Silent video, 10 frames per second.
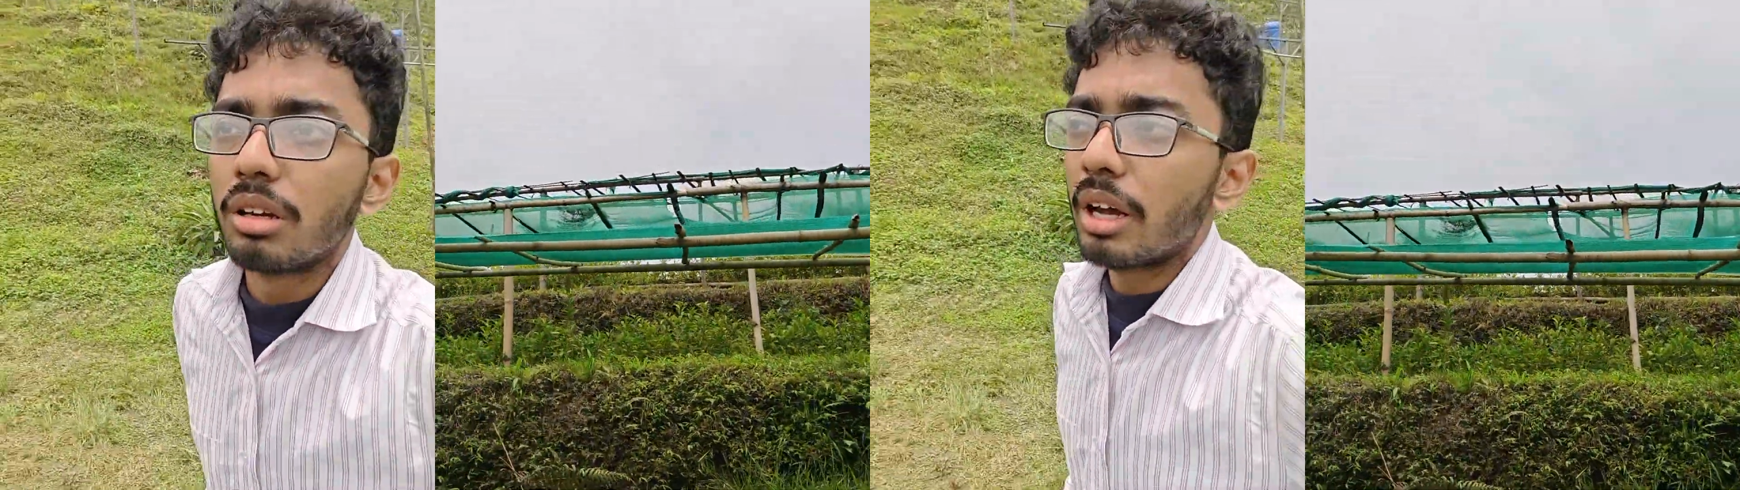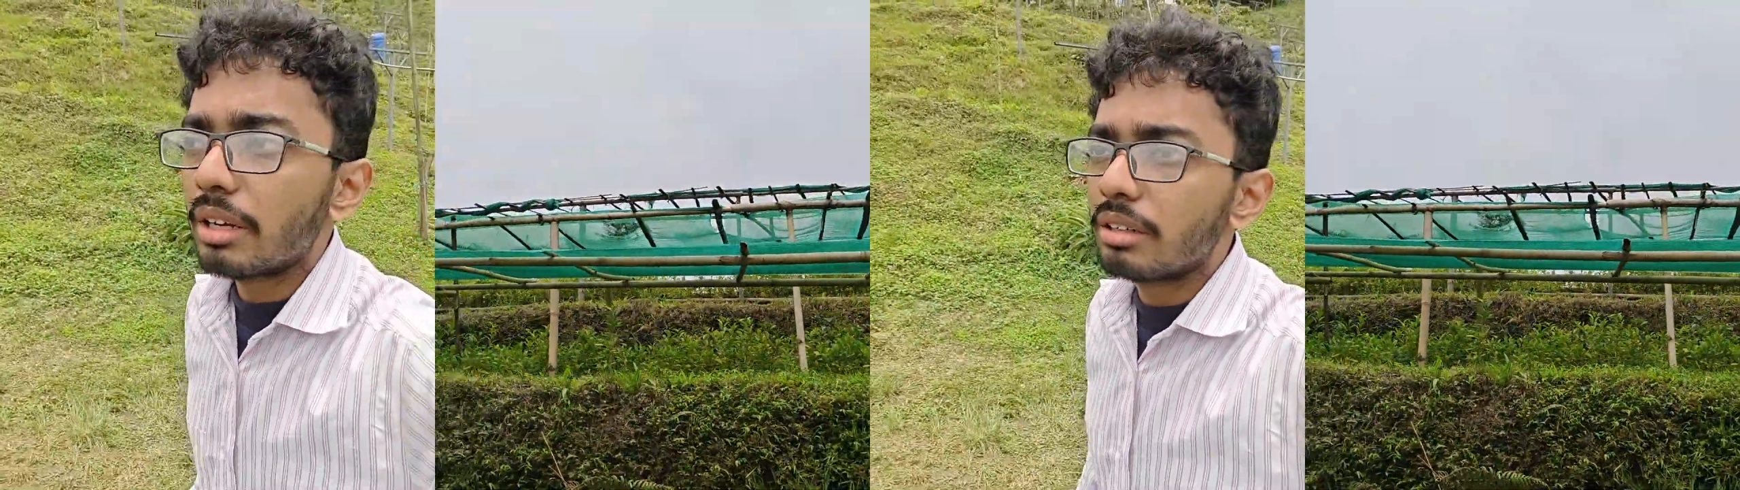
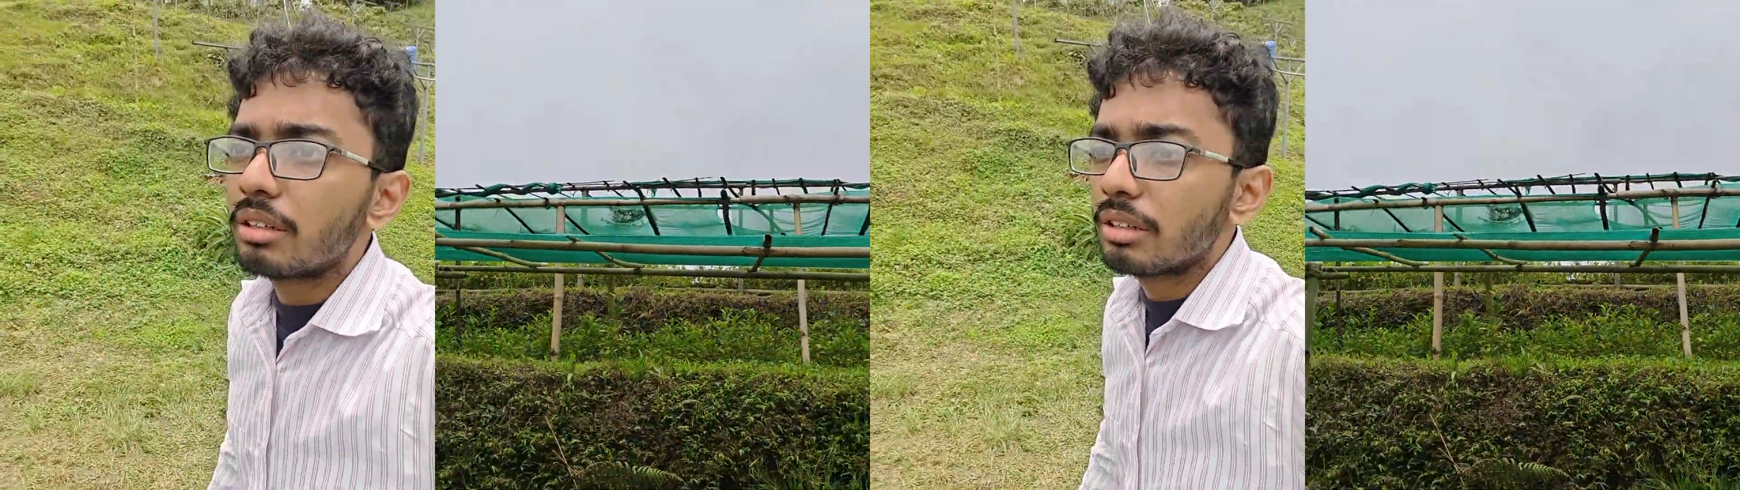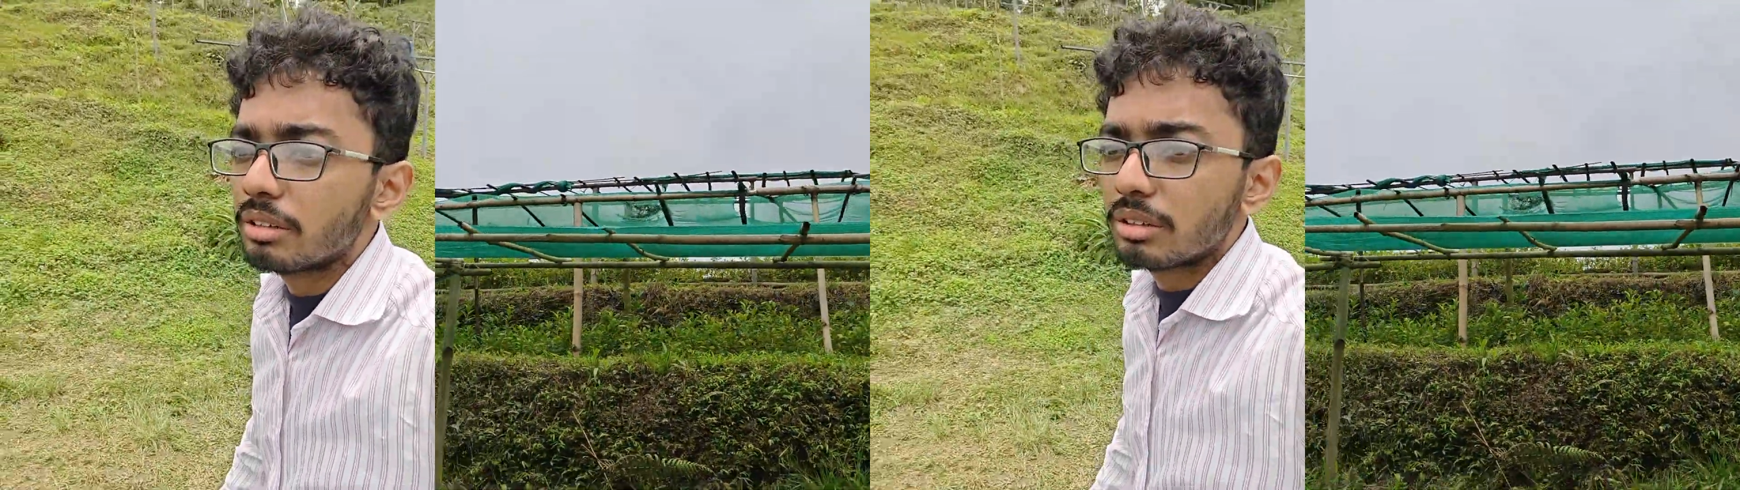and
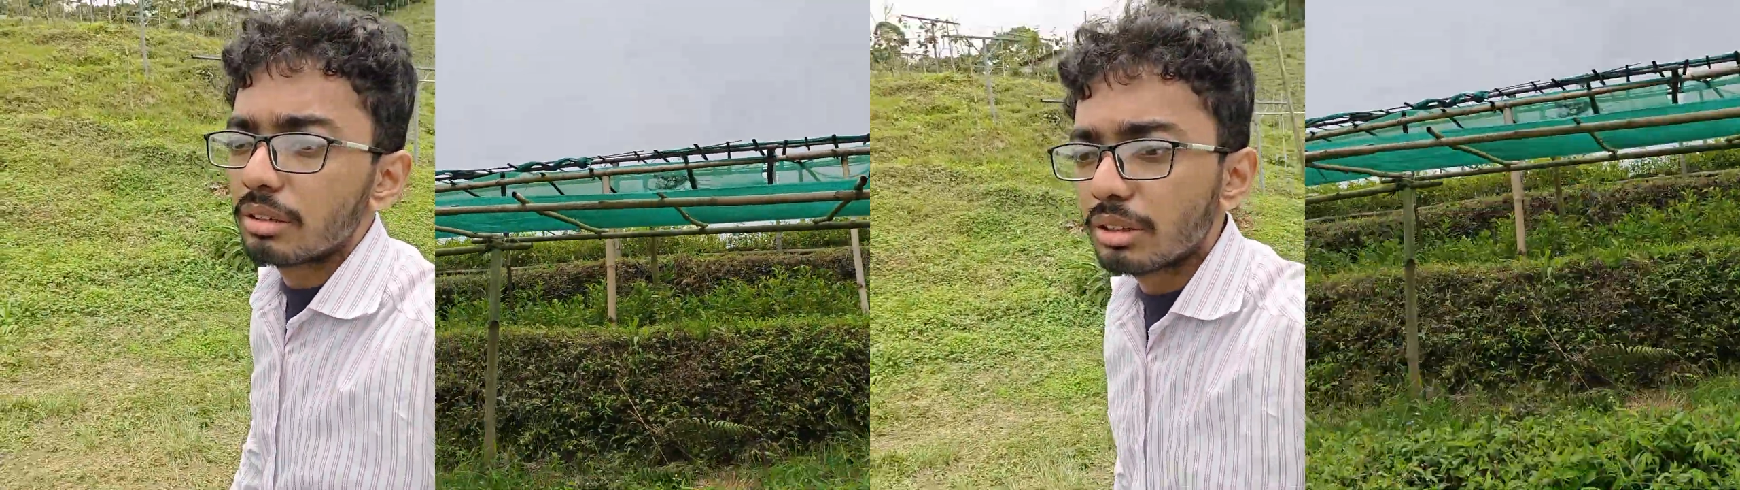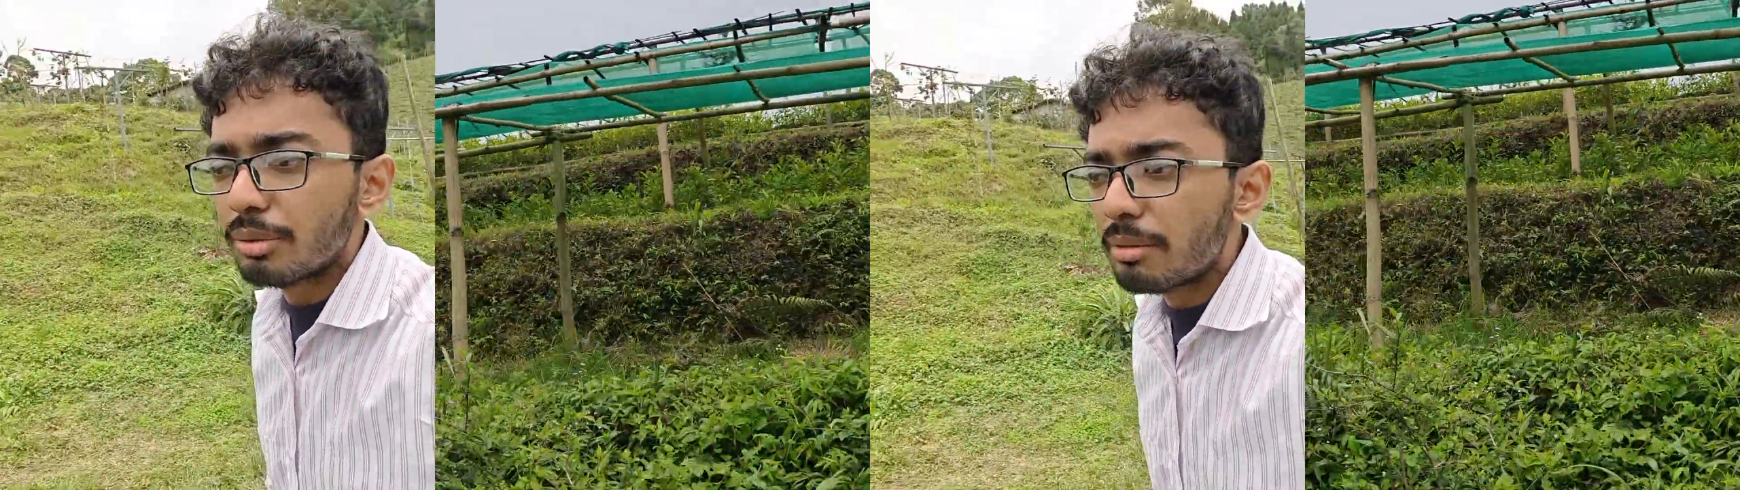
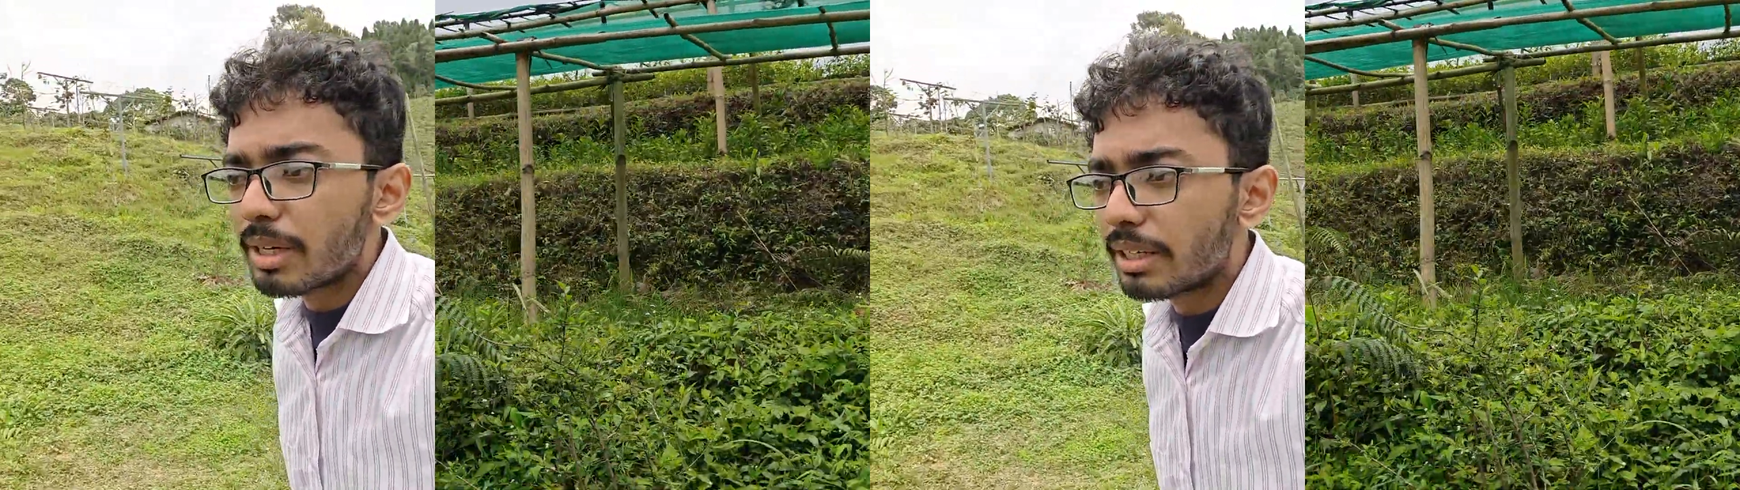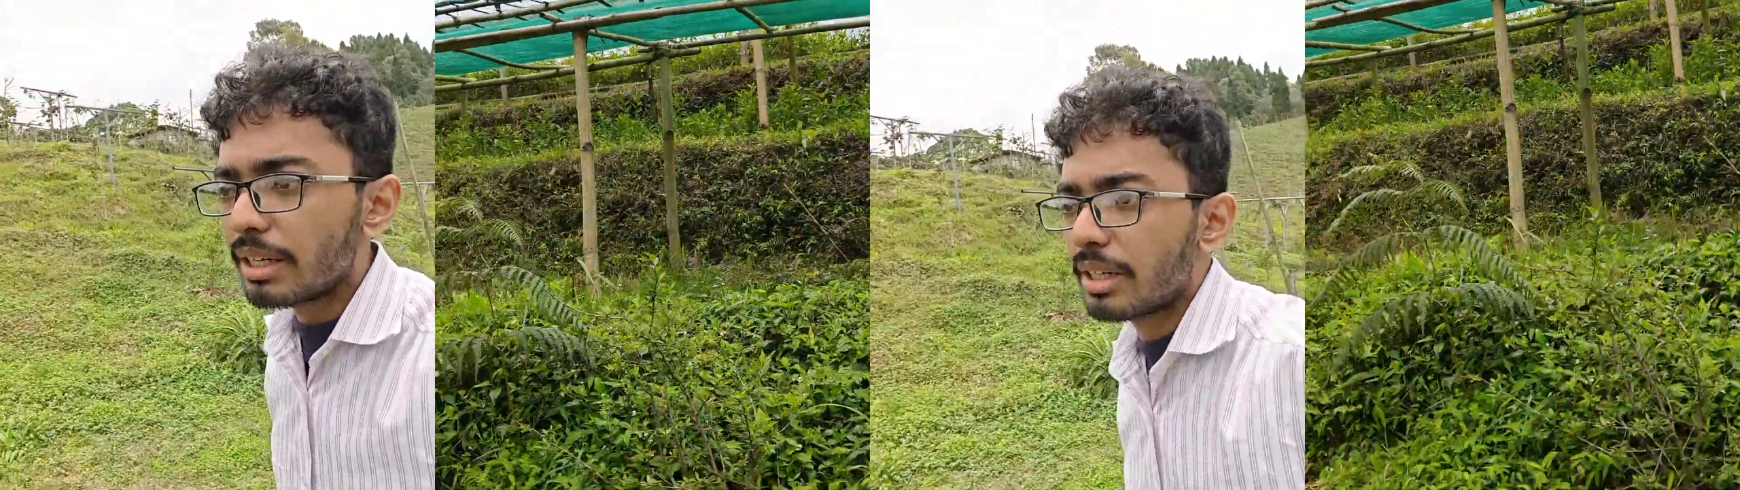it's well
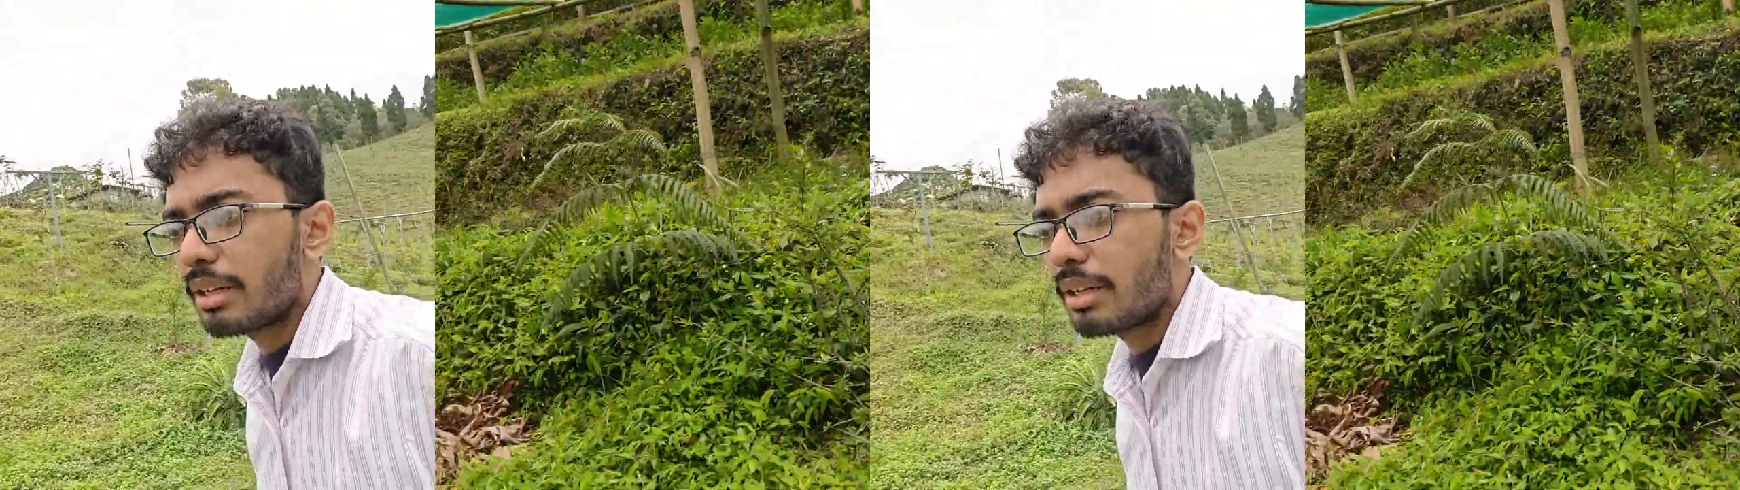maintained.